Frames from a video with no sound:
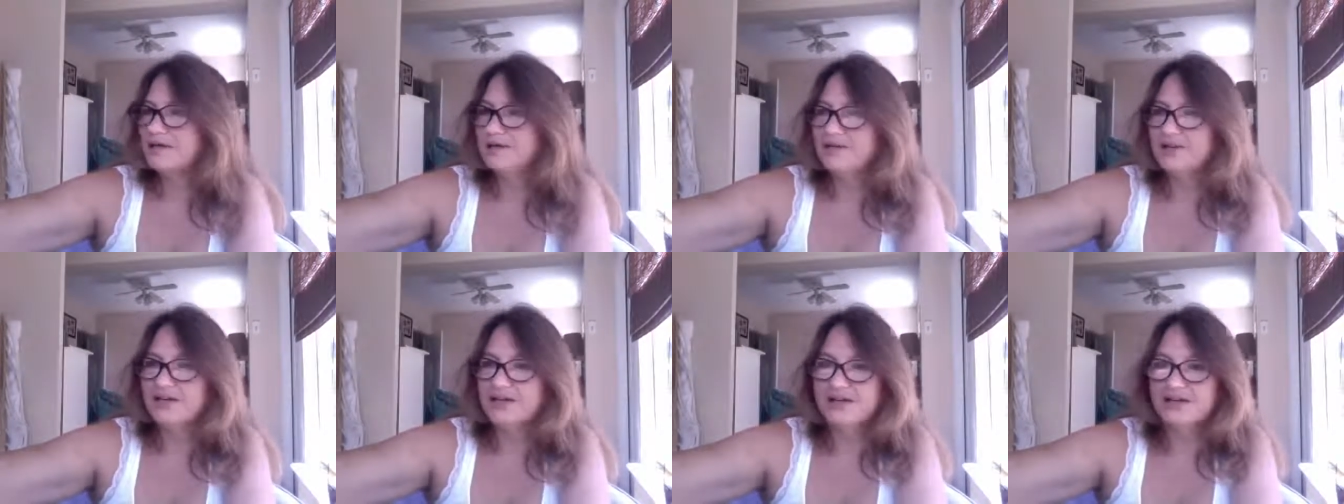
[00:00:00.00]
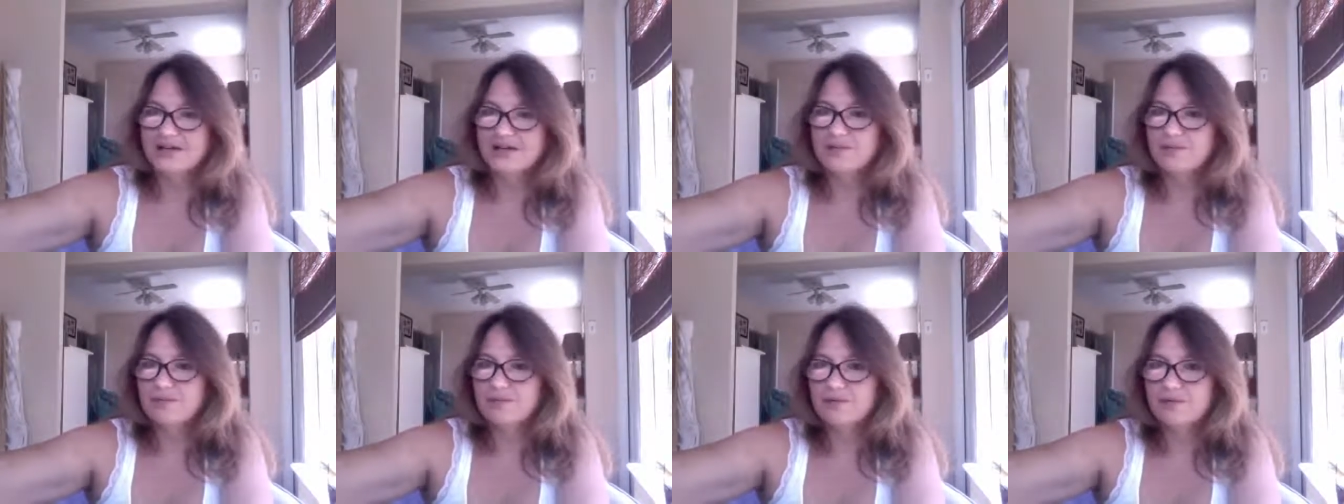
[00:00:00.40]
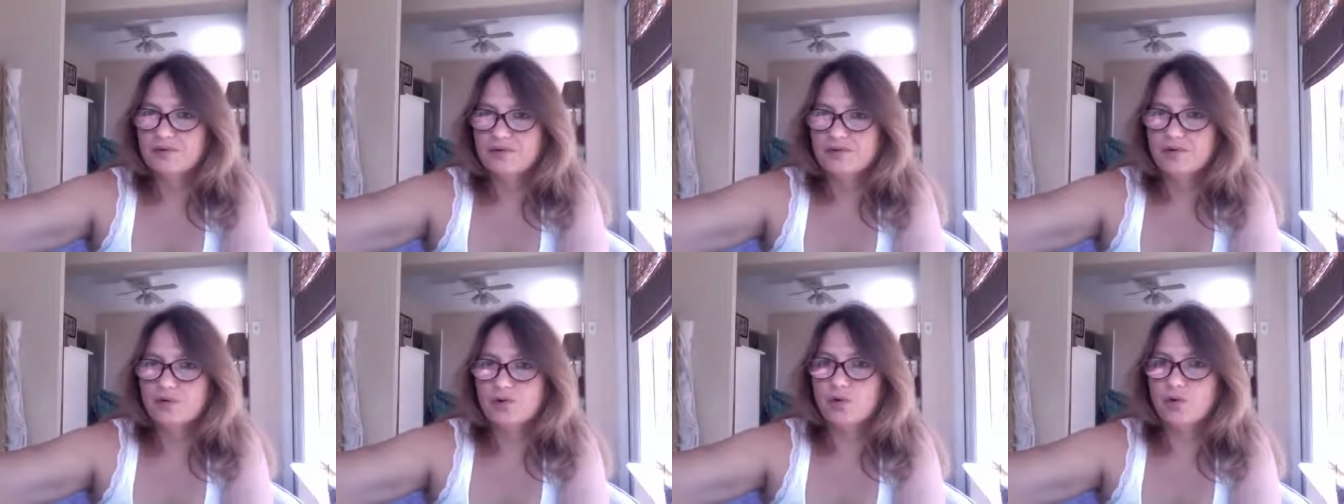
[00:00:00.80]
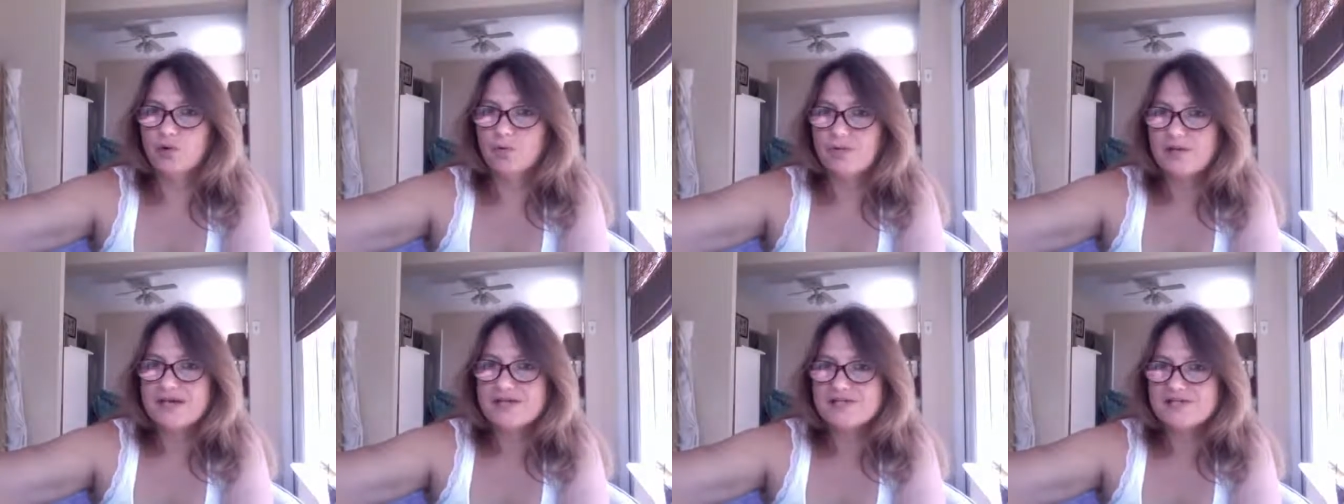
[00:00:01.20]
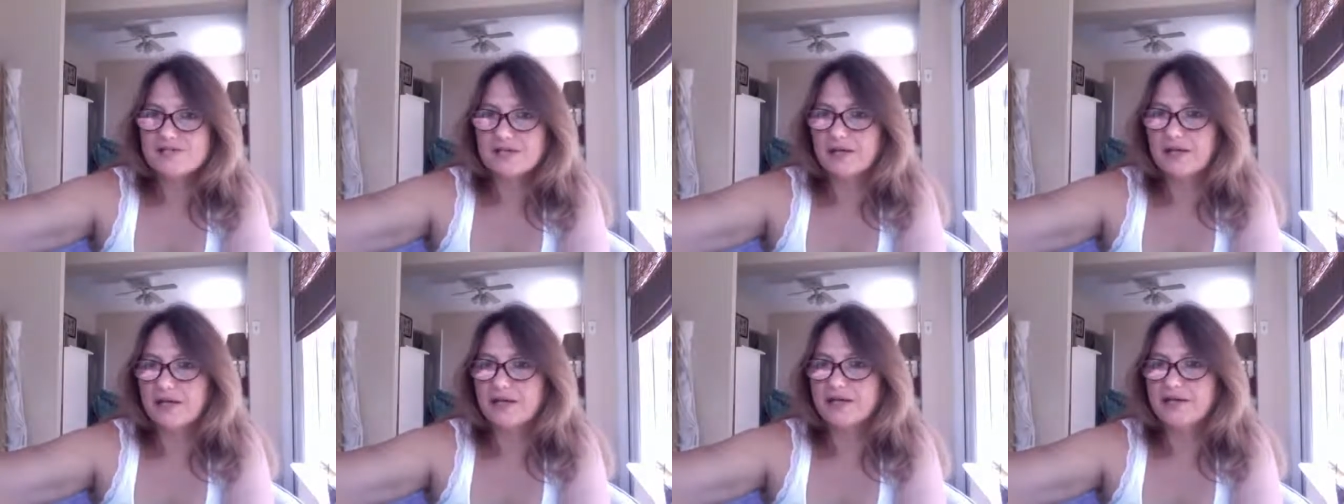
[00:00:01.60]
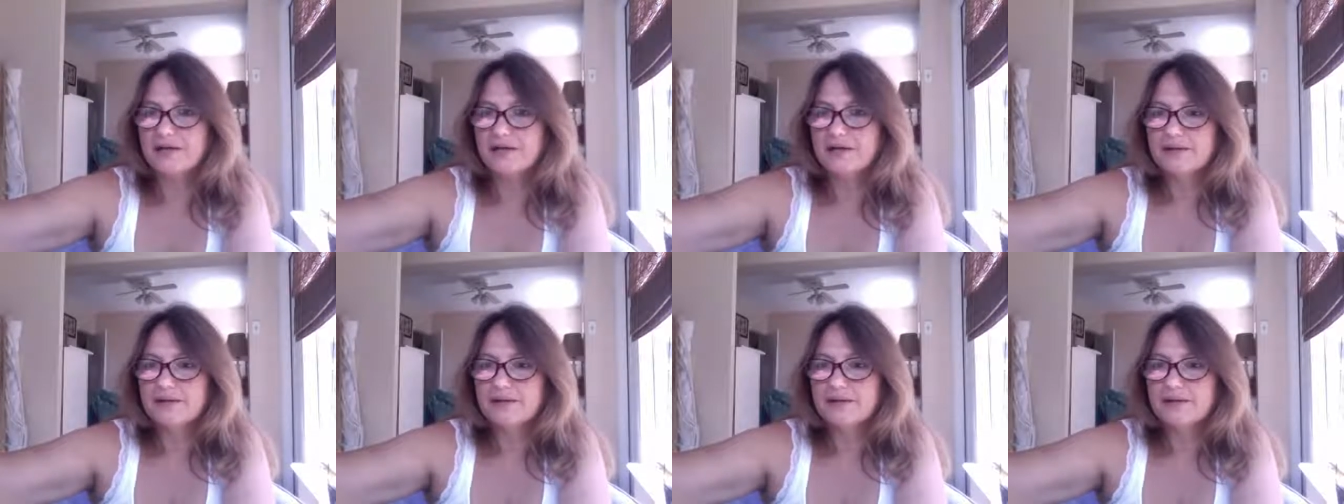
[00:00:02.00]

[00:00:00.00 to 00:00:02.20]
Yeah. Cool bass line.